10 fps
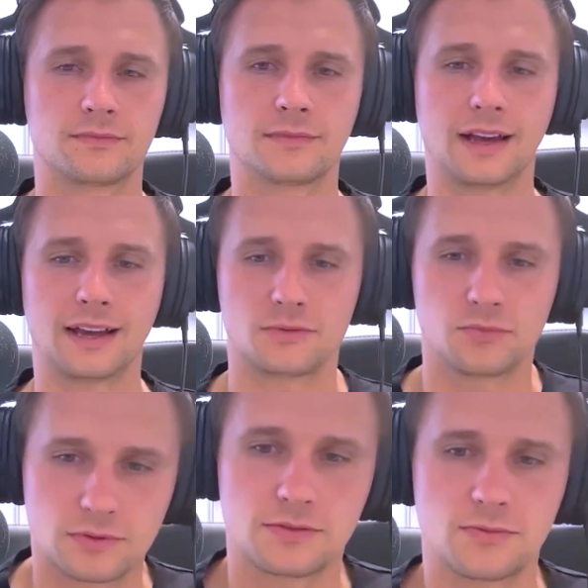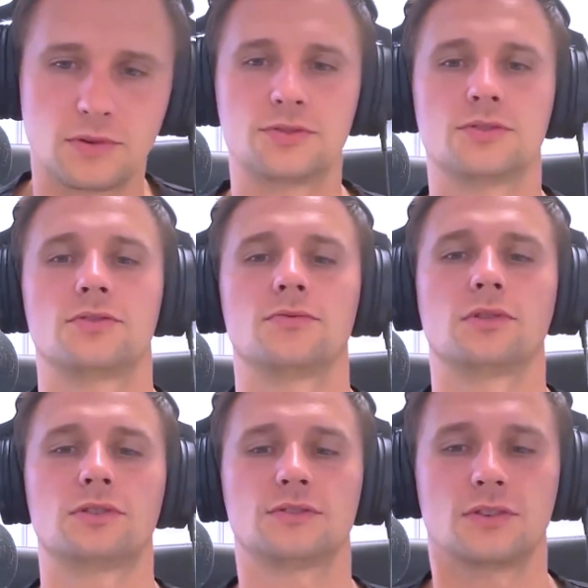And what
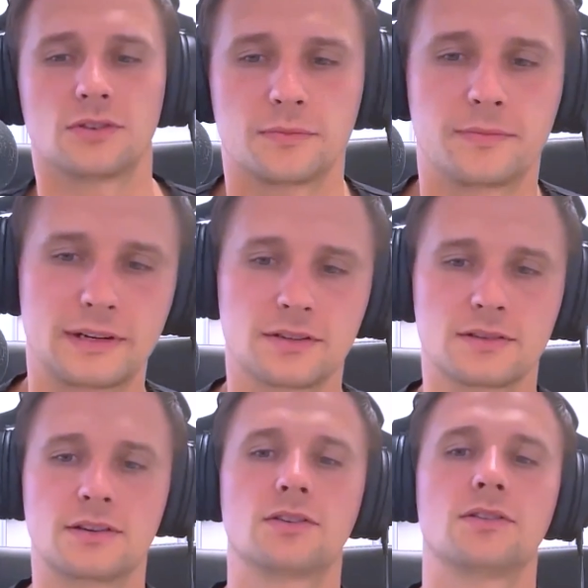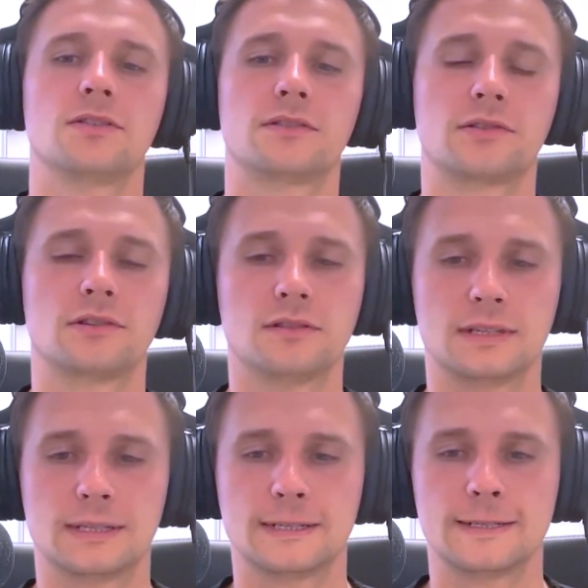is your particular role
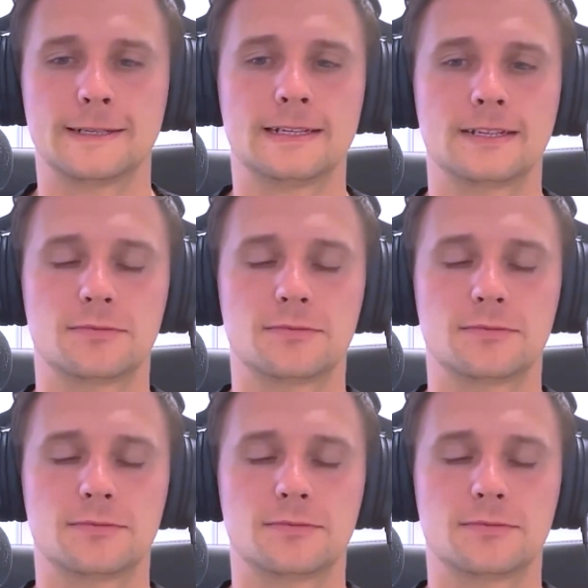in this